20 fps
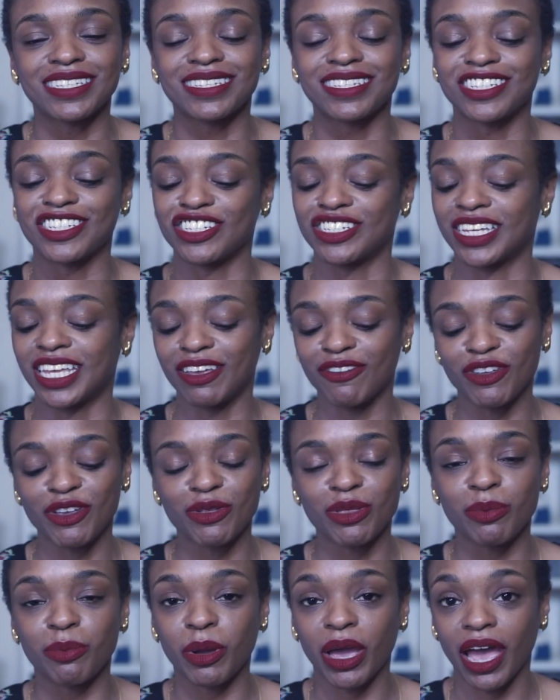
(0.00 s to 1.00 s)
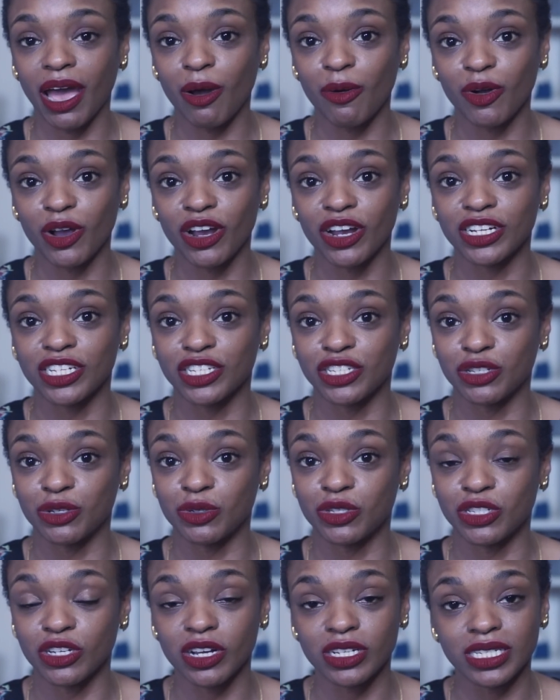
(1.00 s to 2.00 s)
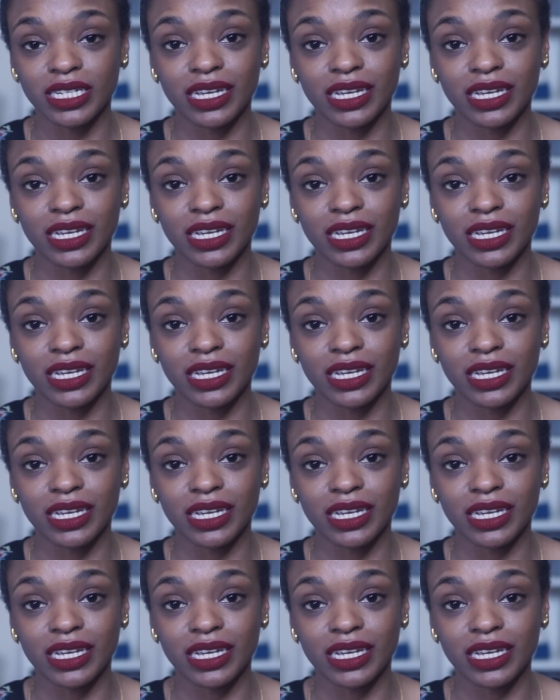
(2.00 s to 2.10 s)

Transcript: Is to just give you the power to start